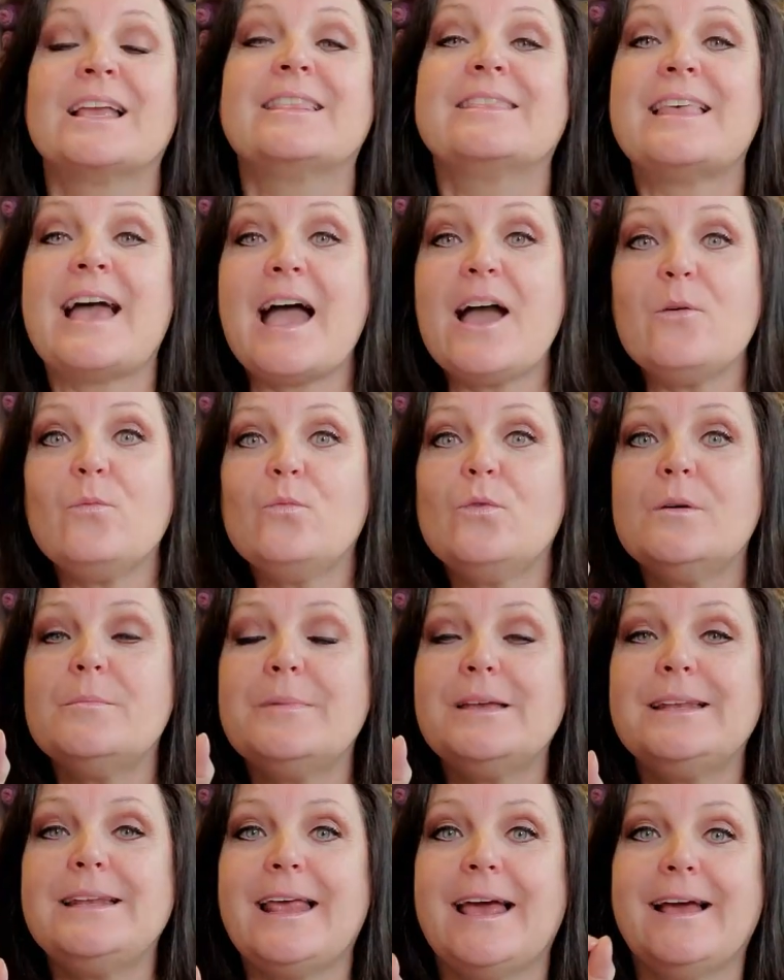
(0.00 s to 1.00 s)
that
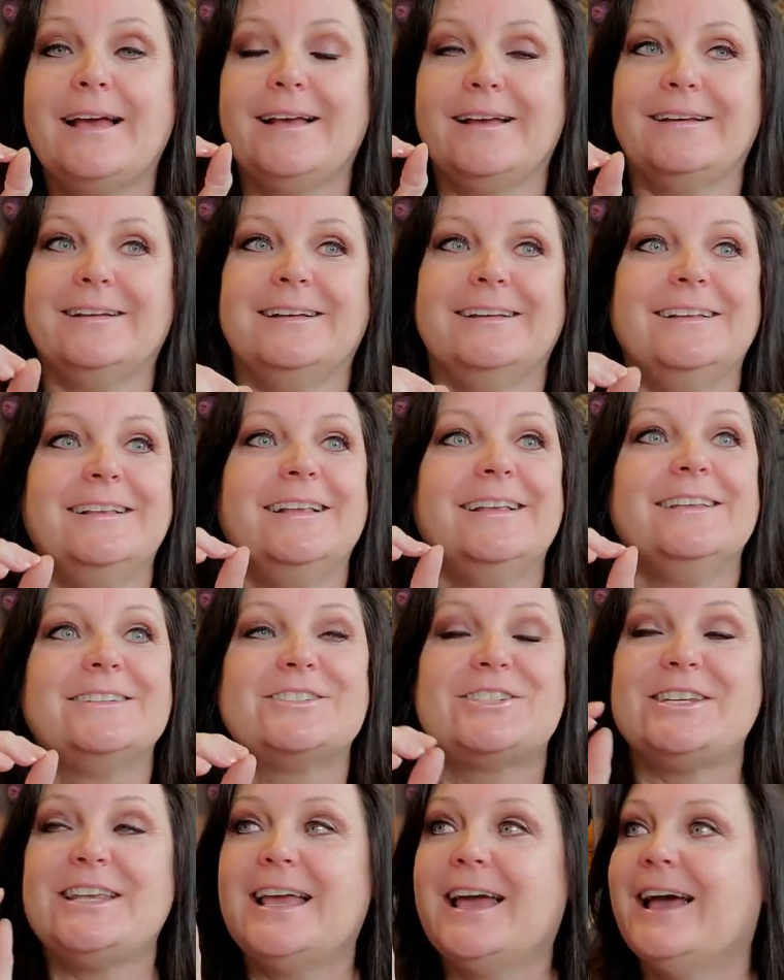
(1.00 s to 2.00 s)
woman,
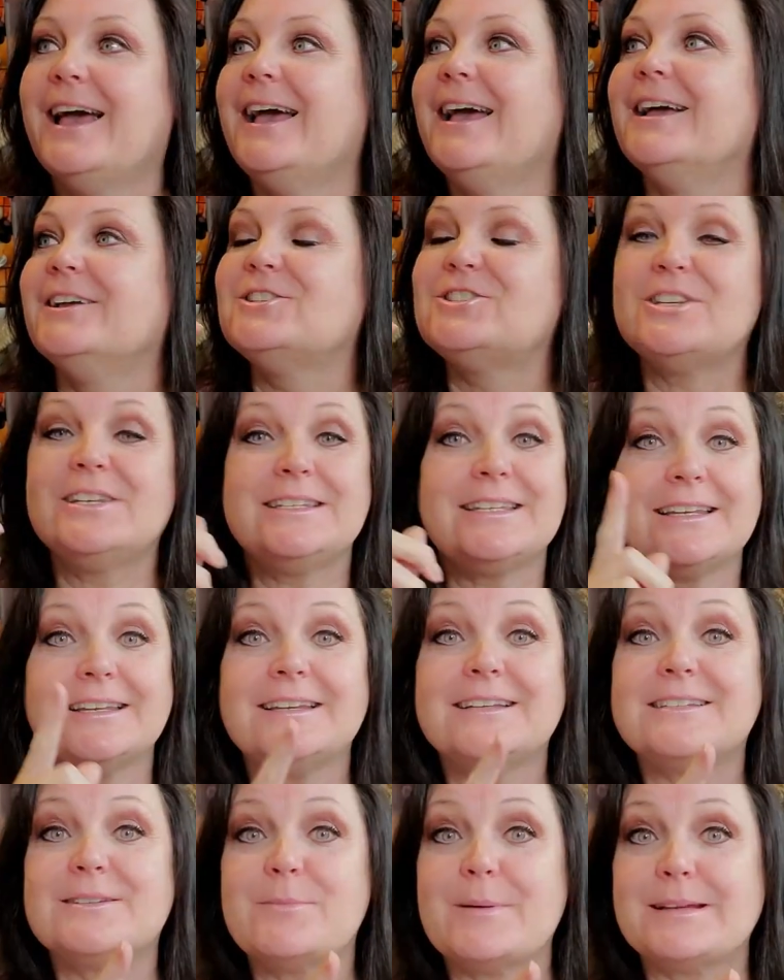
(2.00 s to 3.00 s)
she, she
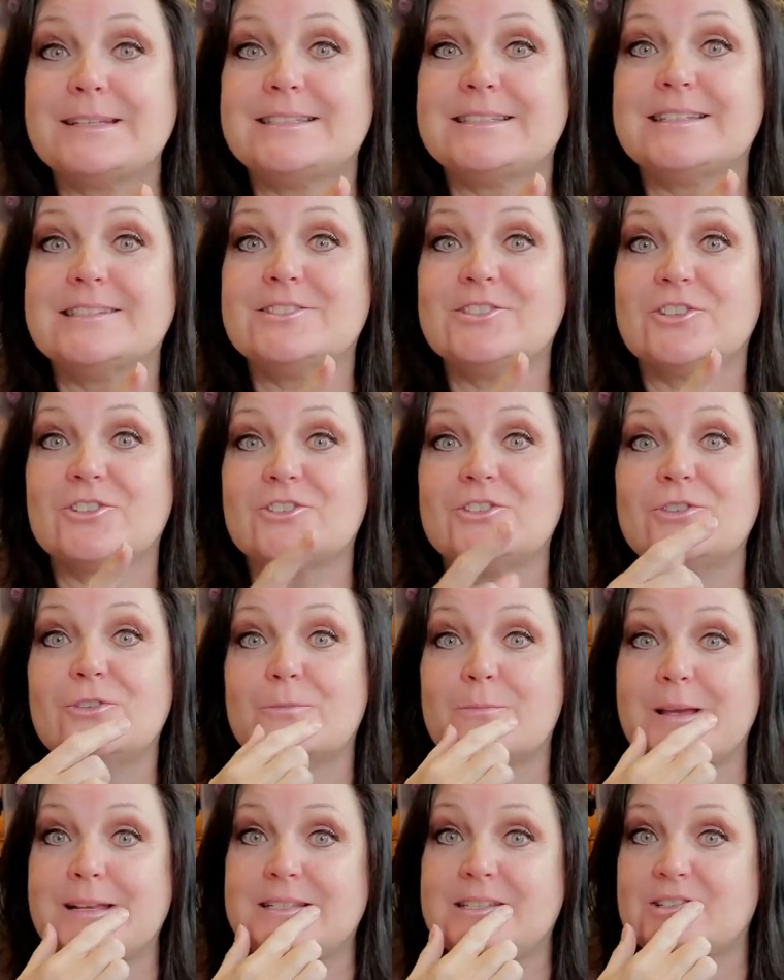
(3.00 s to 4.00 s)
did it to my sister too.
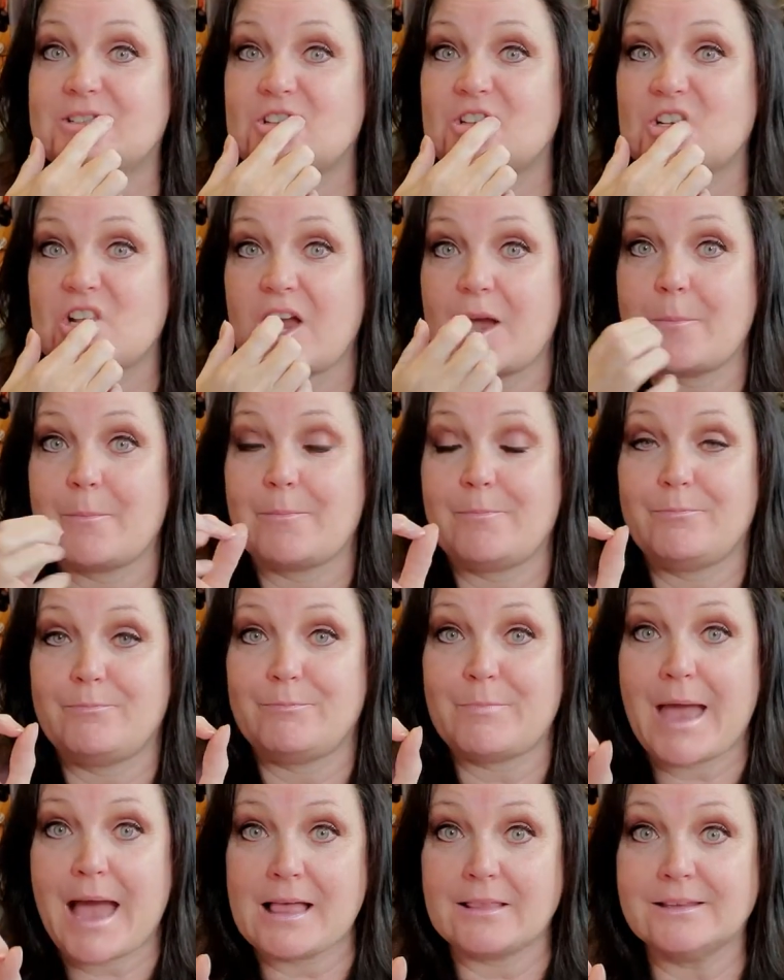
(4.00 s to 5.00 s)
My sister's got
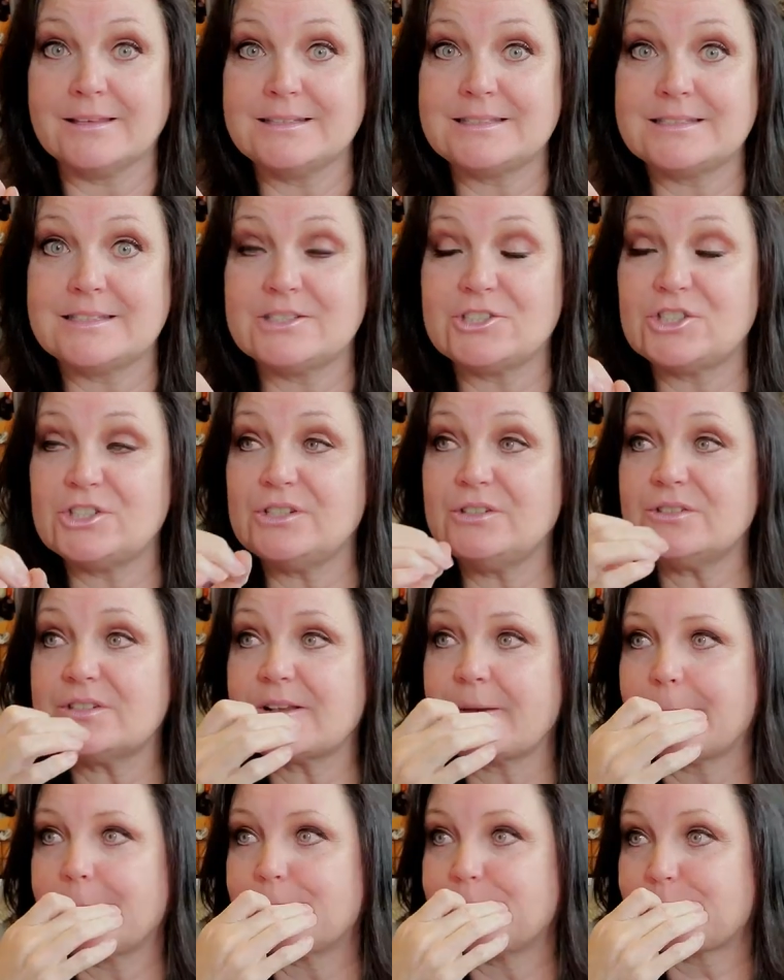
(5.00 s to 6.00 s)
balance issues.
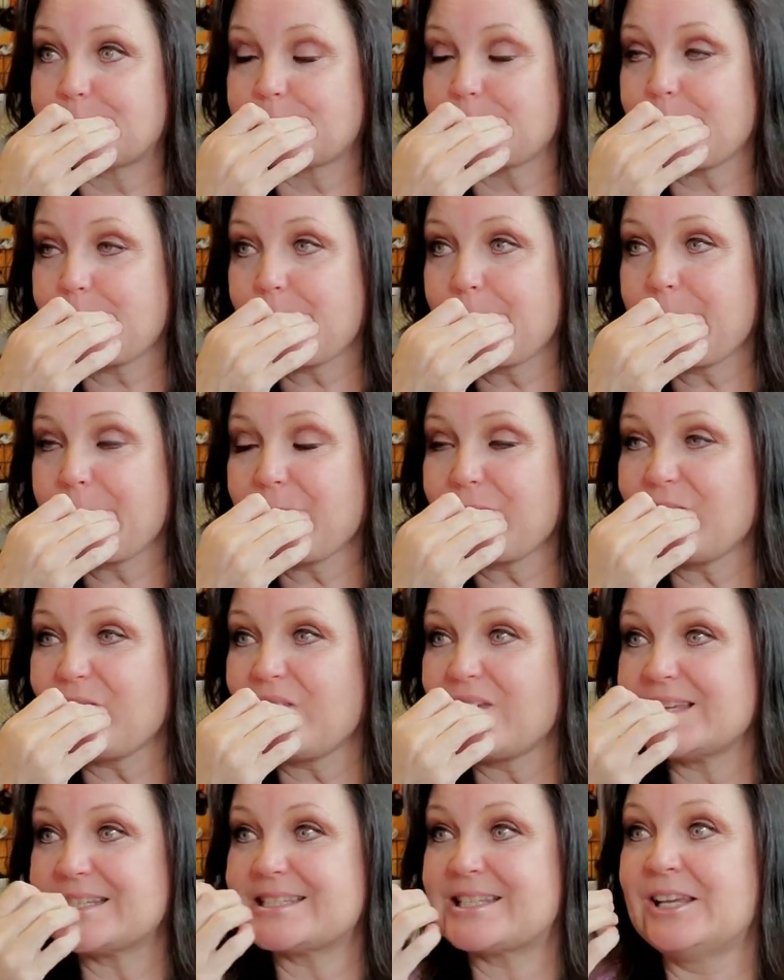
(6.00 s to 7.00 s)

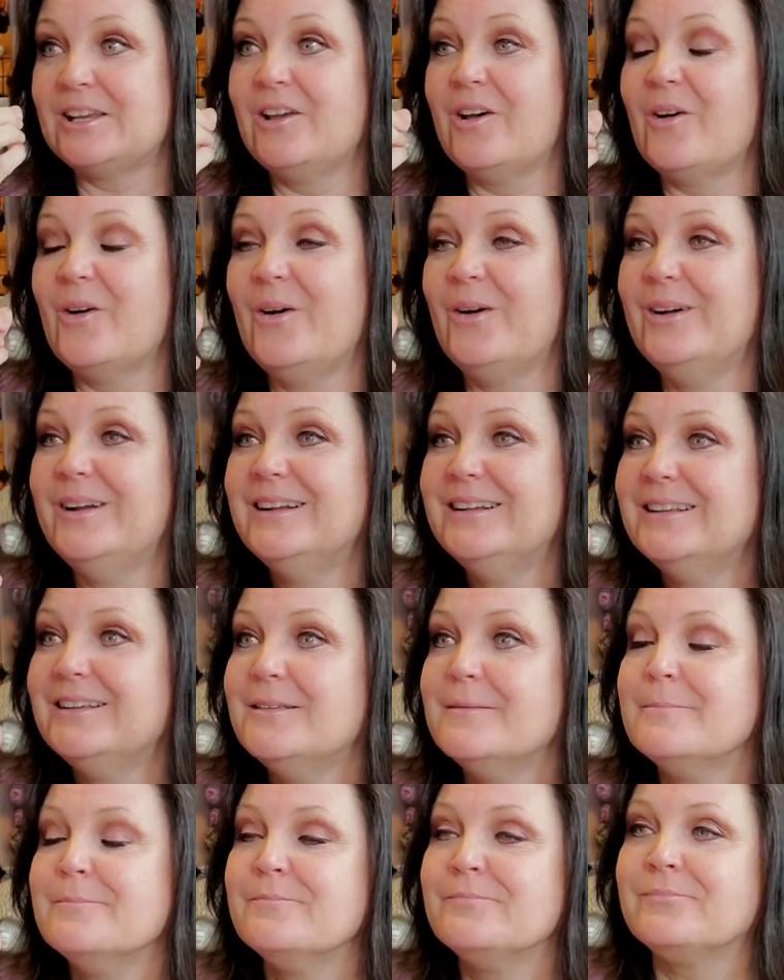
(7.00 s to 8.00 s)
So.
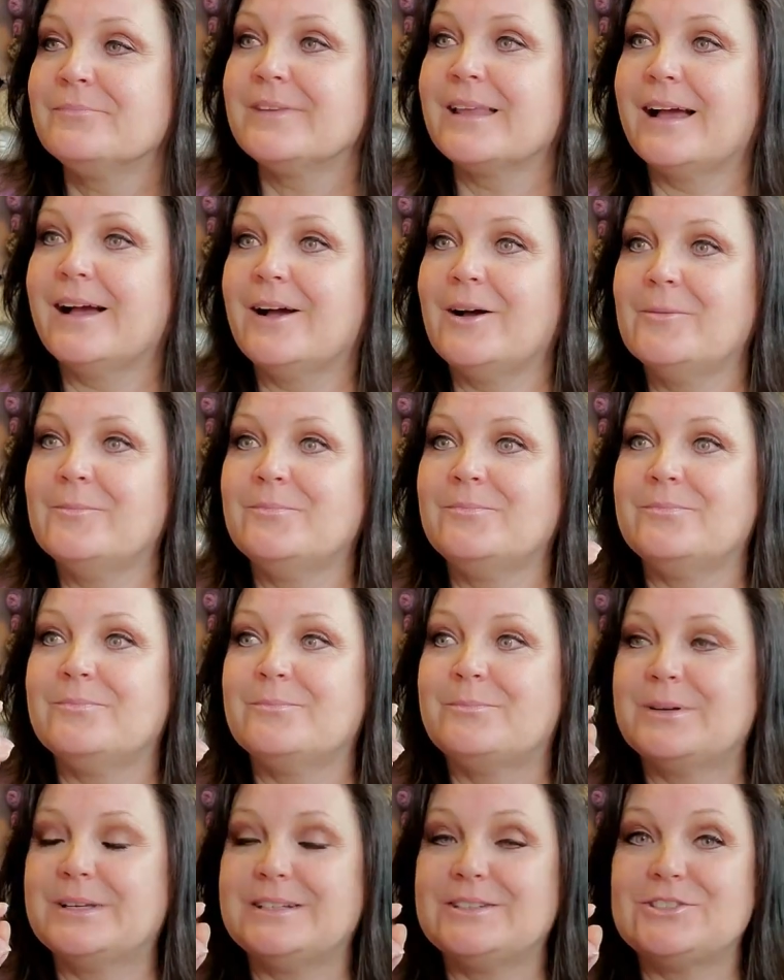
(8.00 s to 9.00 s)
Um,
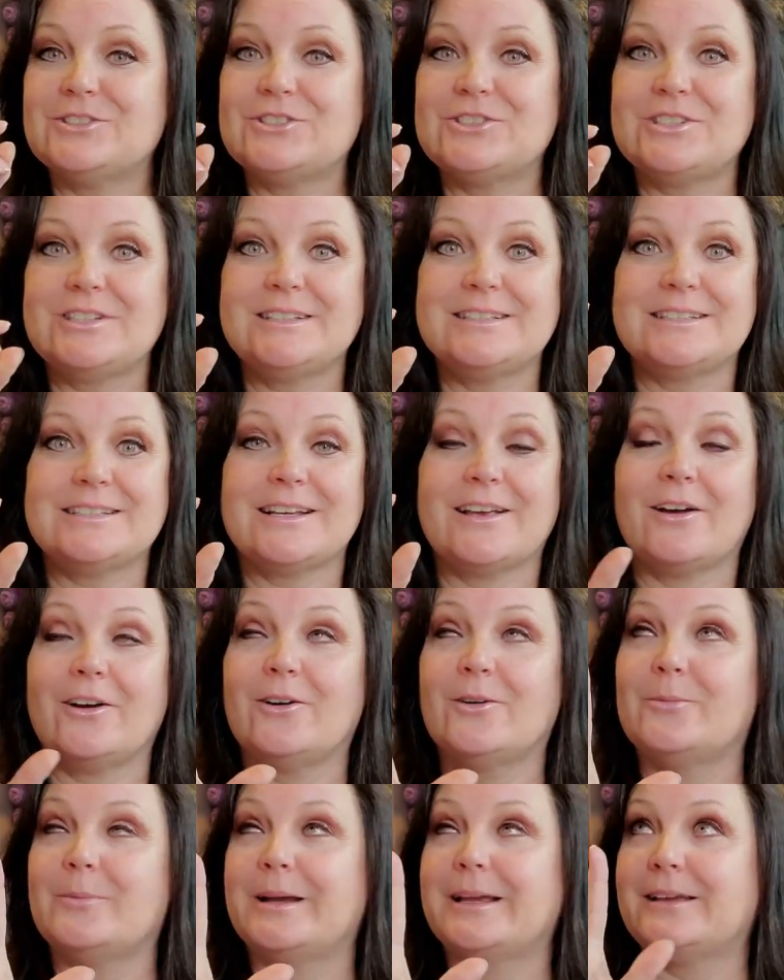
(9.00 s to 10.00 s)
but she's,
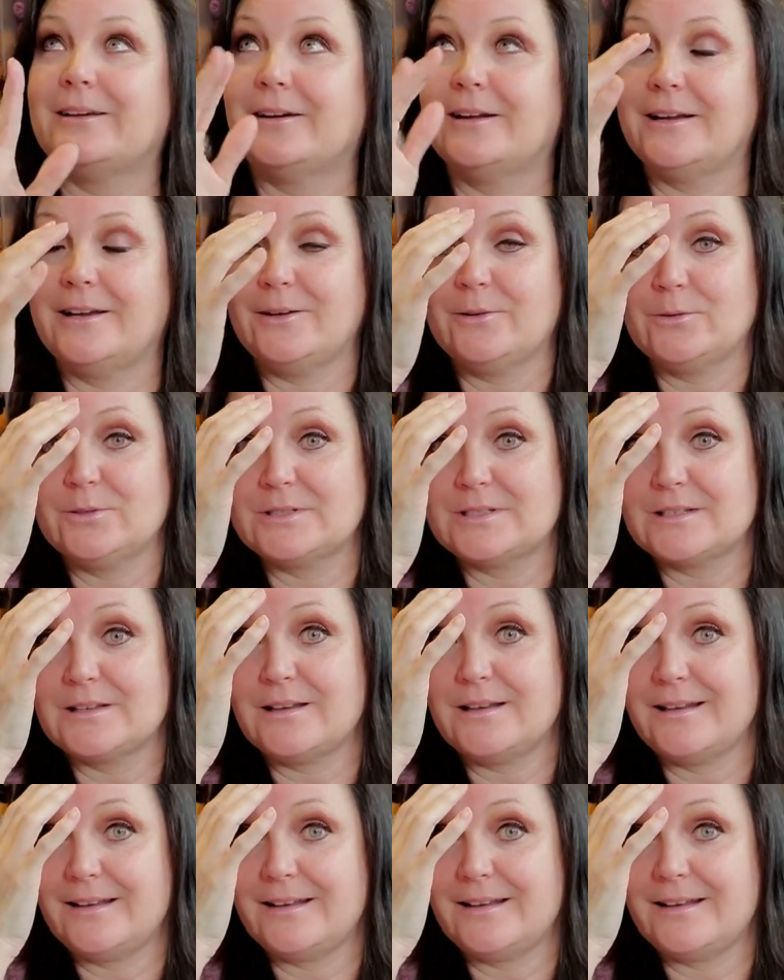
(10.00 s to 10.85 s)
oh my God, it was,